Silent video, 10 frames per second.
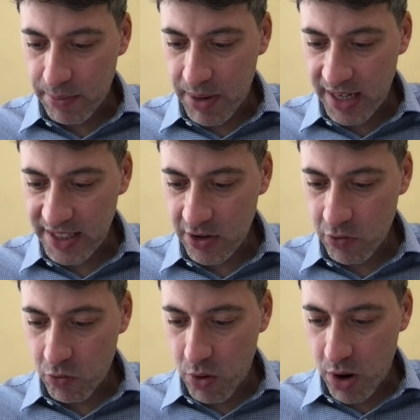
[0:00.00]
plus
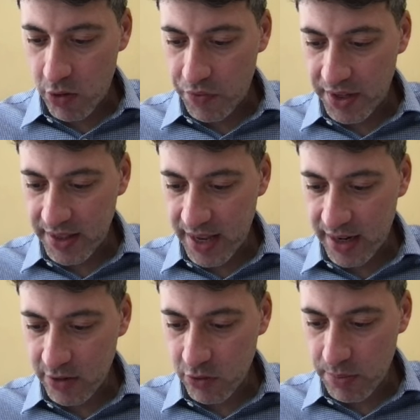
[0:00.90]
1 over
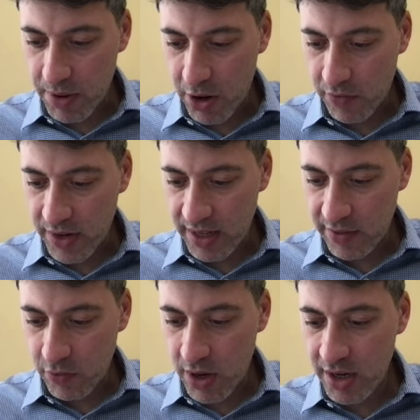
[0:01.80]
10 to the power of
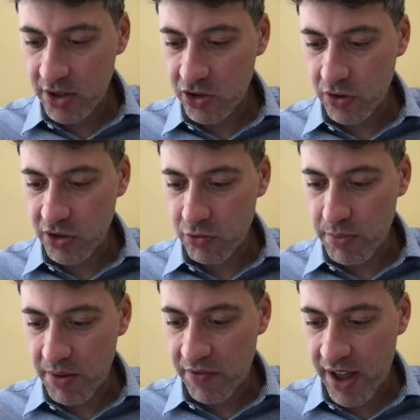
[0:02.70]
negative 1, so this will be
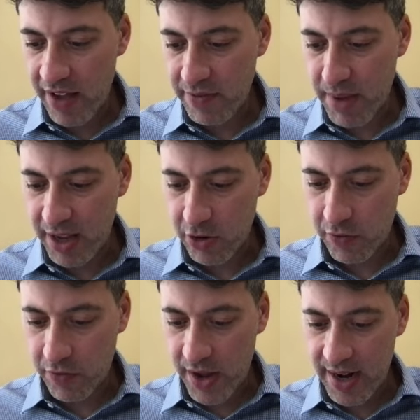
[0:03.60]
5
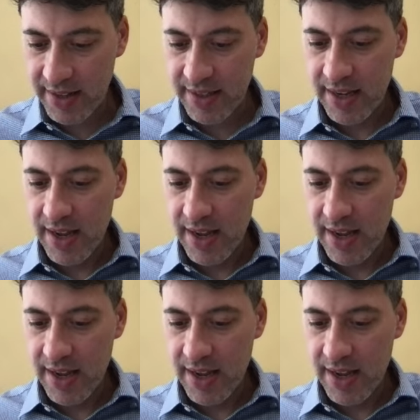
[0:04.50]
microfarad.